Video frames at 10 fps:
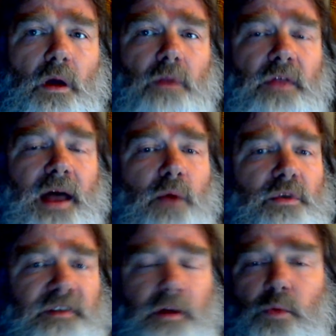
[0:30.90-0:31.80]
that
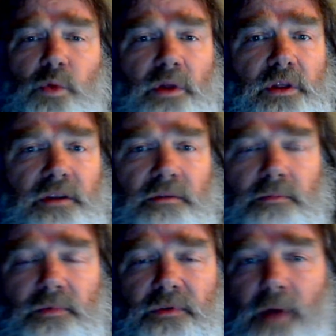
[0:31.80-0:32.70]
was a really
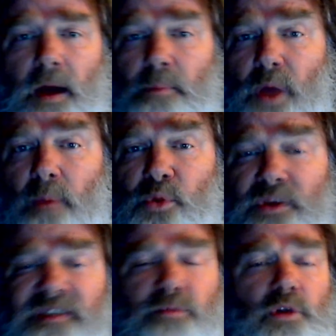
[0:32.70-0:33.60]
a
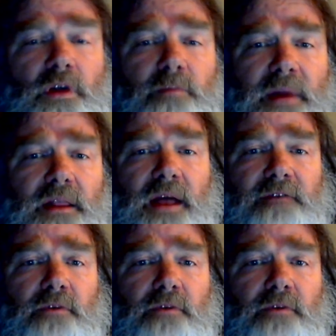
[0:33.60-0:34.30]
principle of my life,